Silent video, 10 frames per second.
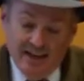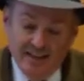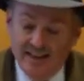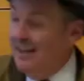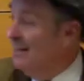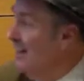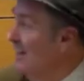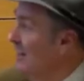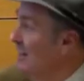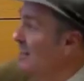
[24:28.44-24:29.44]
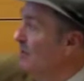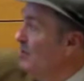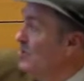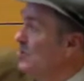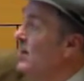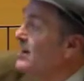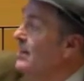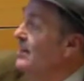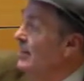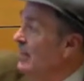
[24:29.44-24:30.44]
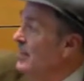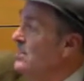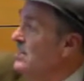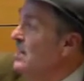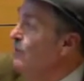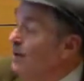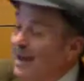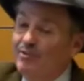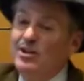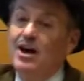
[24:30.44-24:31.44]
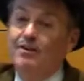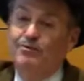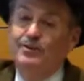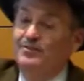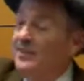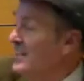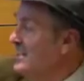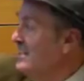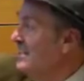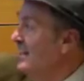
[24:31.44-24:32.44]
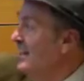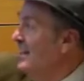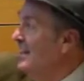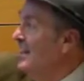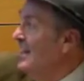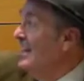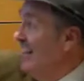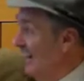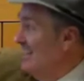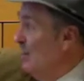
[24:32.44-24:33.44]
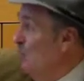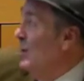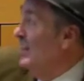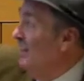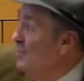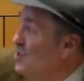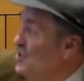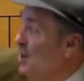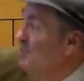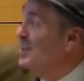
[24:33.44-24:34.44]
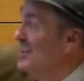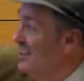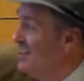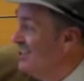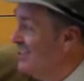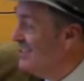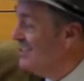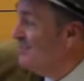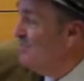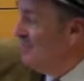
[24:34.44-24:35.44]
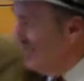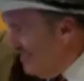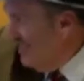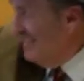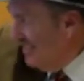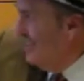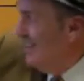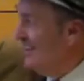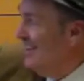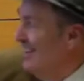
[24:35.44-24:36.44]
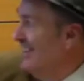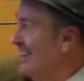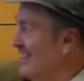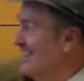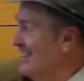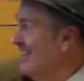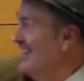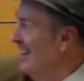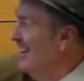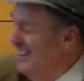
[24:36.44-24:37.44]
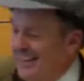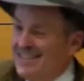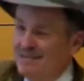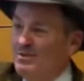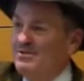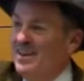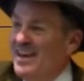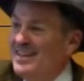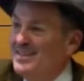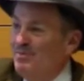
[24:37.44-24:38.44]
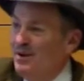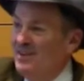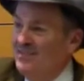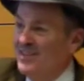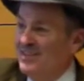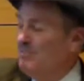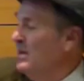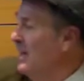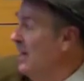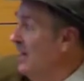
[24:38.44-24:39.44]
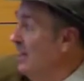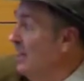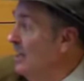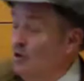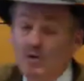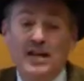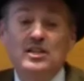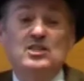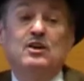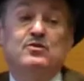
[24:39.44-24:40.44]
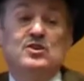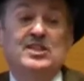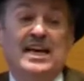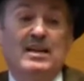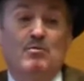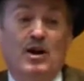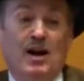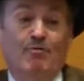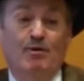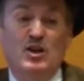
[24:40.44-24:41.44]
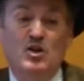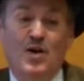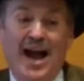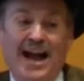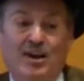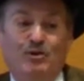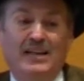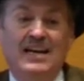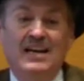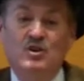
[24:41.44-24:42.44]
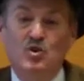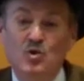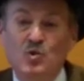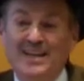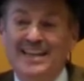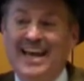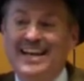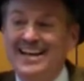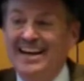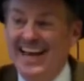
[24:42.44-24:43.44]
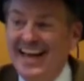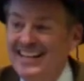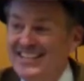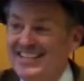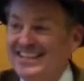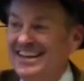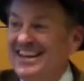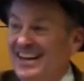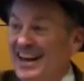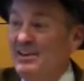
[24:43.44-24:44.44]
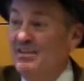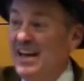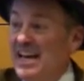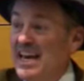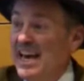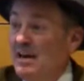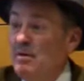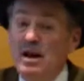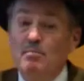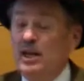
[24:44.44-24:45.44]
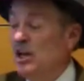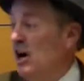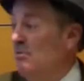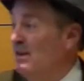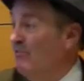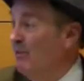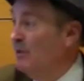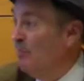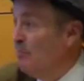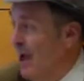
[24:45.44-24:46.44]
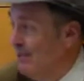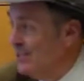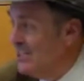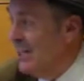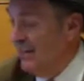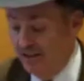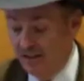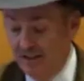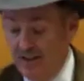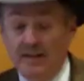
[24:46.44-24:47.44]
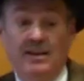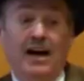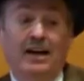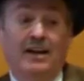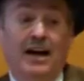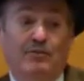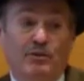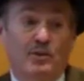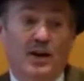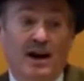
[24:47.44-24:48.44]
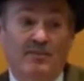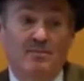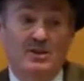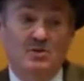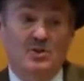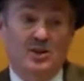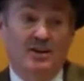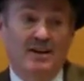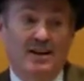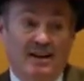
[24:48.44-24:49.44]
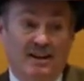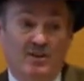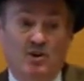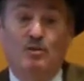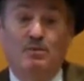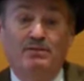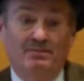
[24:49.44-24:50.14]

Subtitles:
And then the most striking thing is if we have enough of this, and I said will under some conditions, and that's the most vaguest part of this, it'll create a self-sustaining recovery. You actually do what a Keynesian kind of kick, but it coming from the private sector. Not from the governments, which are in Europe